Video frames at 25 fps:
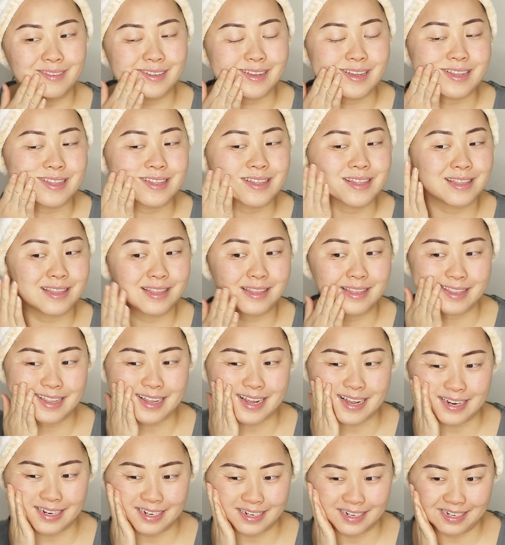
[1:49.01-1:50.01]
And
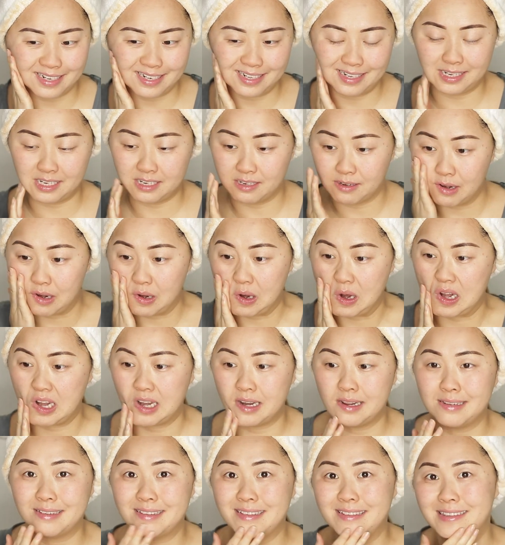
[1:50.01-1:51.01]
that
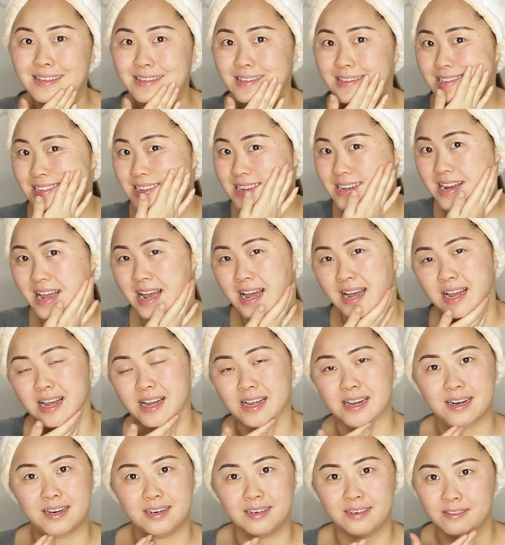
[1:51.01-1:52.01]
is
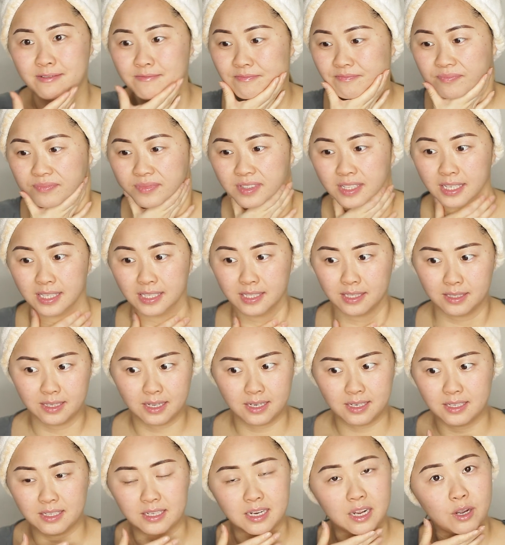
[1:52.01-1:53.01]
not
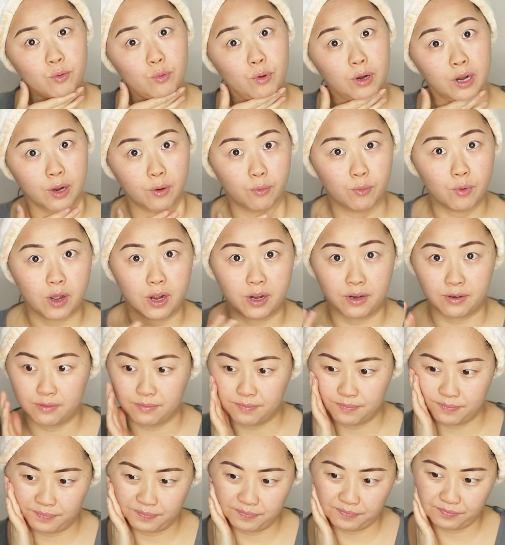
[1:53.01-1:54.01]
what I want.
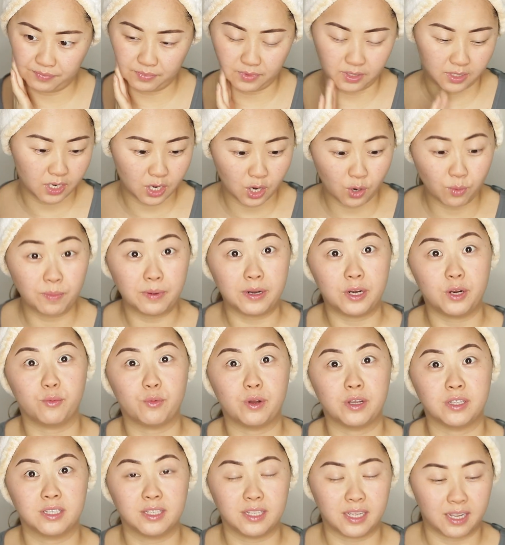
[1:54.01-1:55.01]
Nobody
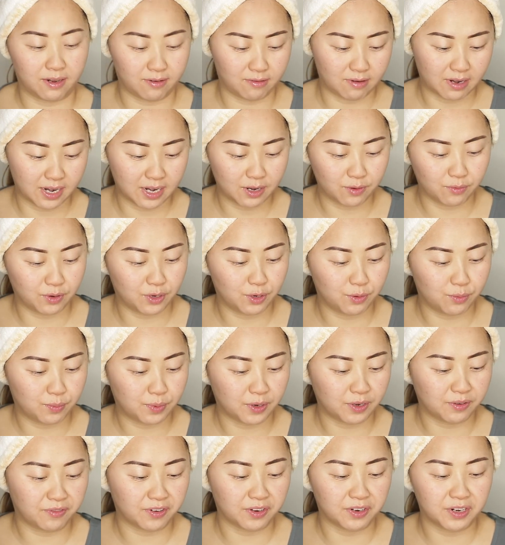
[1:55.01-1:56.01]
wants that, right? When you
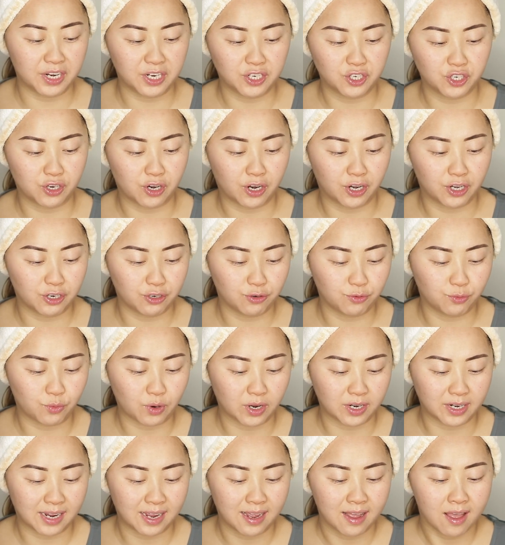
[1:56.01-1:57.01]
put foundation on, you
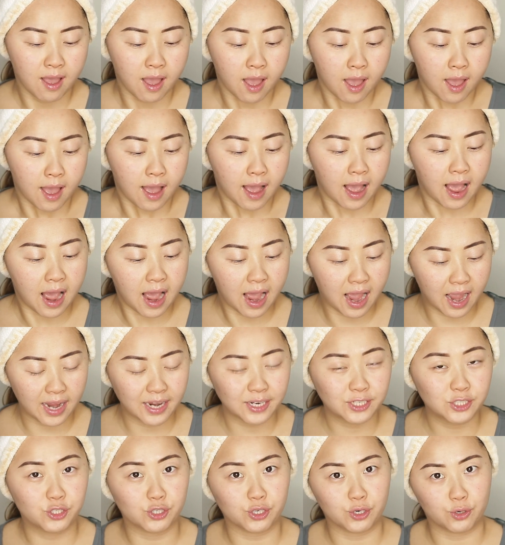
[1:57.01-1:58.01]
want to
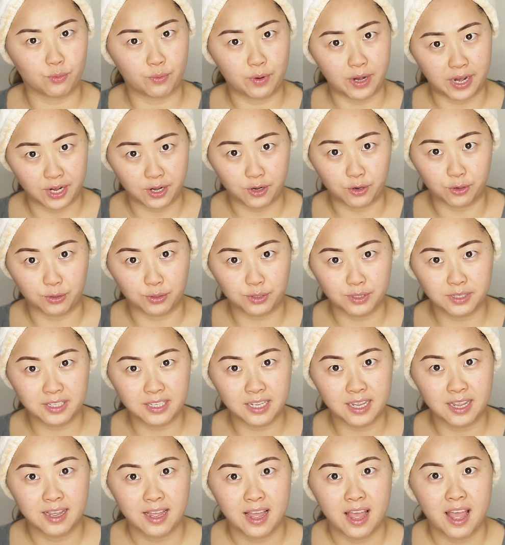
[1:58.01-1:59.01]
hide your
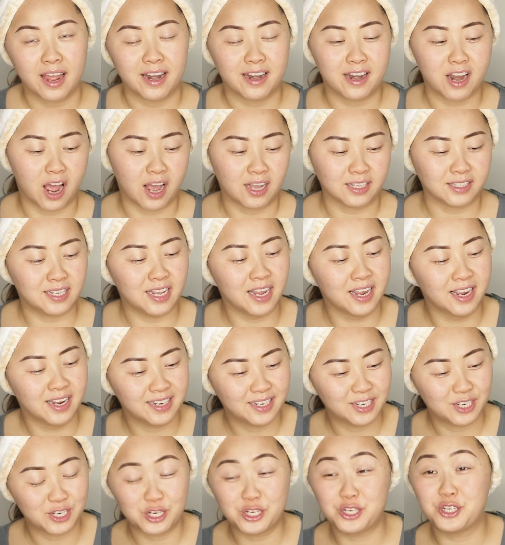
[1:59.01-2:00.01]
wrinkles, not
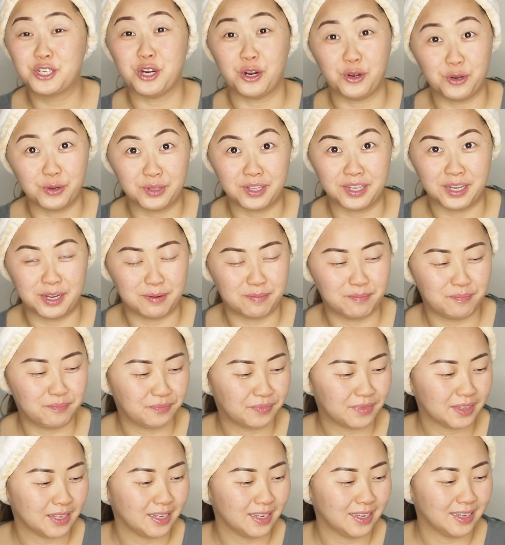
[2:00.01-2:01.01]
show them.
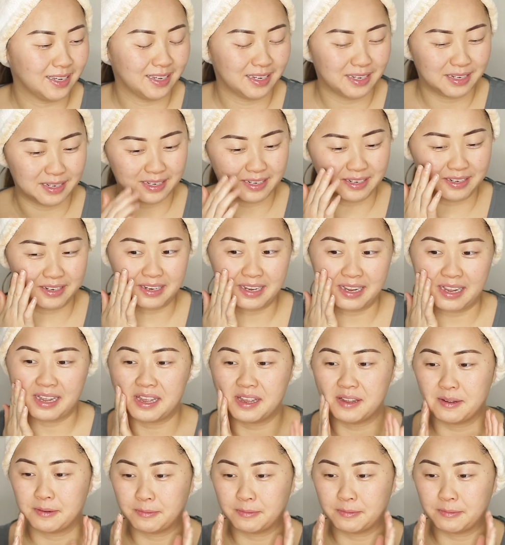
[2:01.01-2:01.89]
Okay.